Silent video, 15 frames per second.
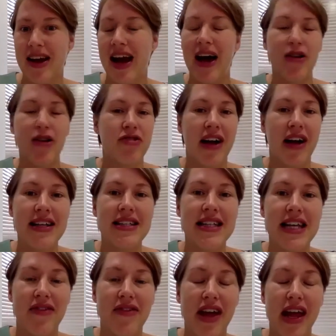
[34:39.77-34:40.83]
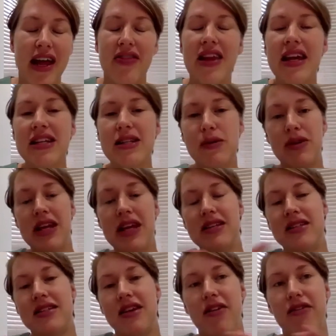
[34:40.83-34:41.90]
how to write a CV, and
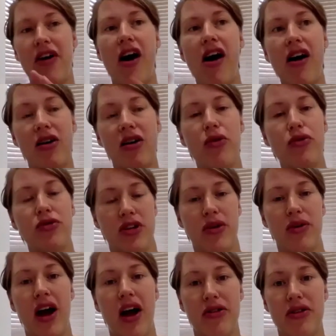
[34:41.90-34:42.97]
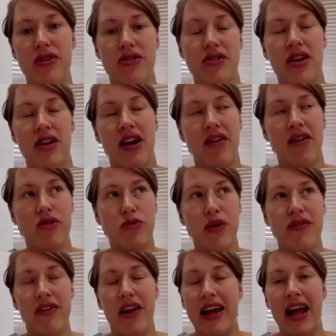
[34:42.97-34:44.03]
these stuff are also covered covered
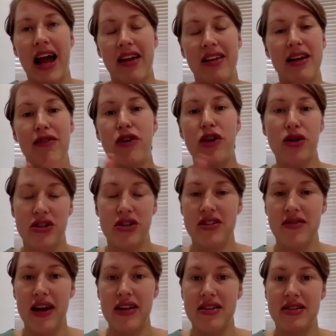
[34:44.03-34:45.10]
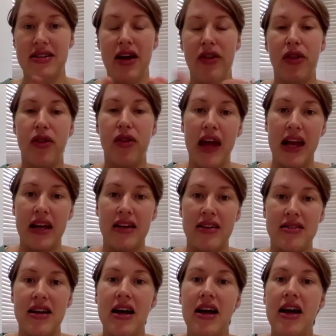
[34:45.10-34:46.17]
with like athlete futures events and other
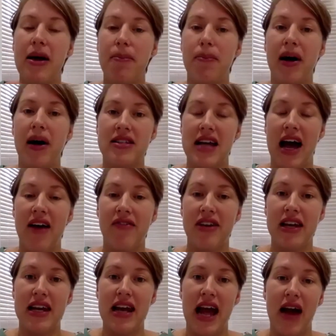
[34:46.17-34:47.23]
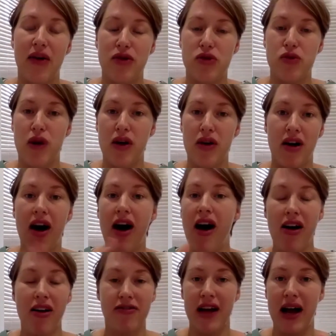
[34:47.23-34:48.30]
things, but to have an in-house one, a
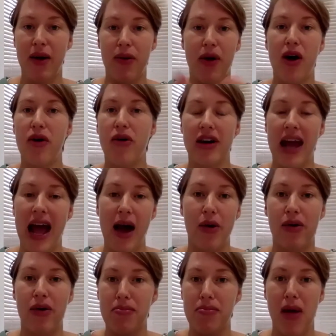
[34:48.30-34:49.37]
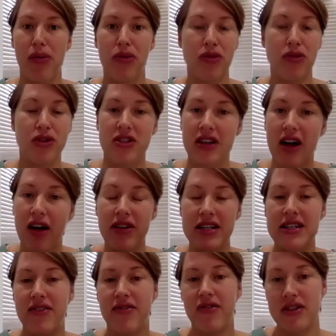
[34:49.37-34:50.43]
half hour or an hour a month, just covering
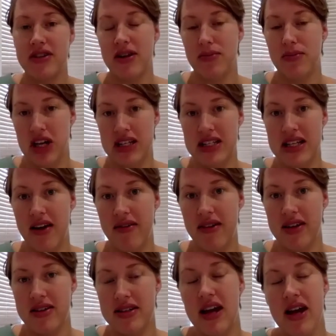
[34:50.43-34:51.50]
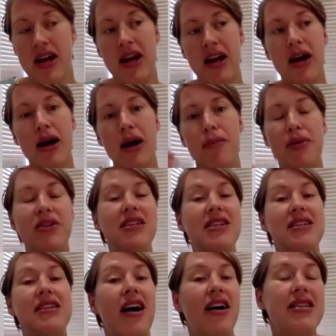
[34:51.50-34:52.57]
different subject areas, but
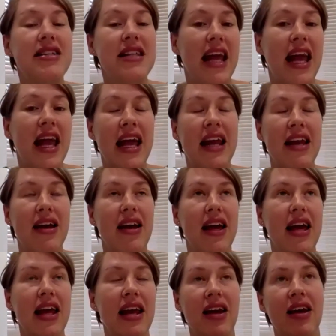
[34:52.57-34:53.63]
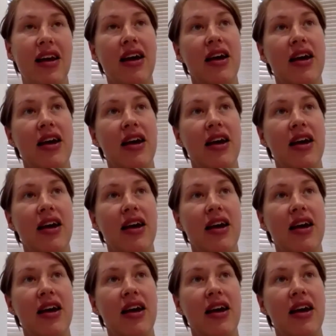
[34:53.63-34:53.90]
discussing it in a